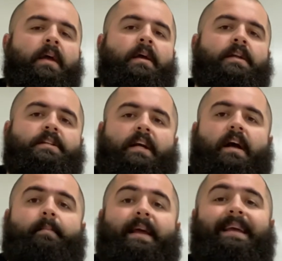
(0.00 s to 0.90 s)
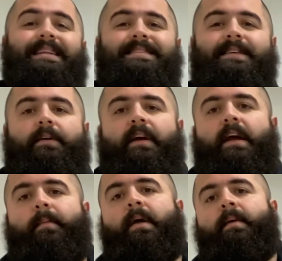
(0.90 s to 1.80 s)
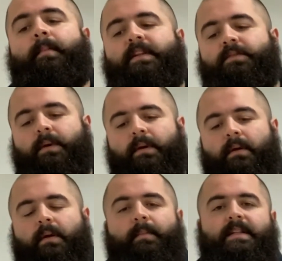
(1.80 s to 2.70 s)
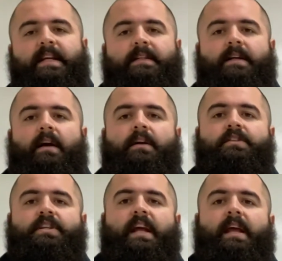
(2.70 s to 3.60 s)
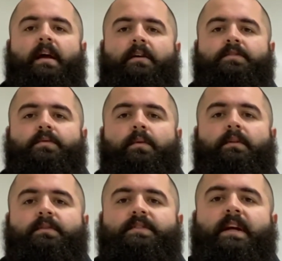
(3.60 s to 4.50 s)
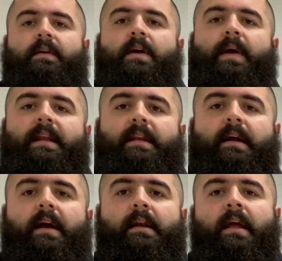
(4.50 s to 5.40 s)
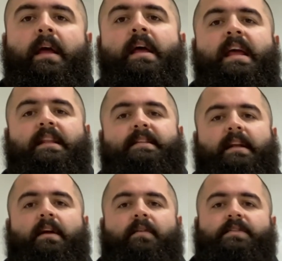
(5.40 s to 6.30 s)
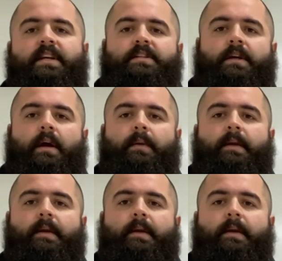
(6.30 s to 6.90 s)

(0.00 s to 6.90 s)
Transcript: Check out my Instagram, my Twitter, my TikTok, J_Lucero89, and let's get a conversation going.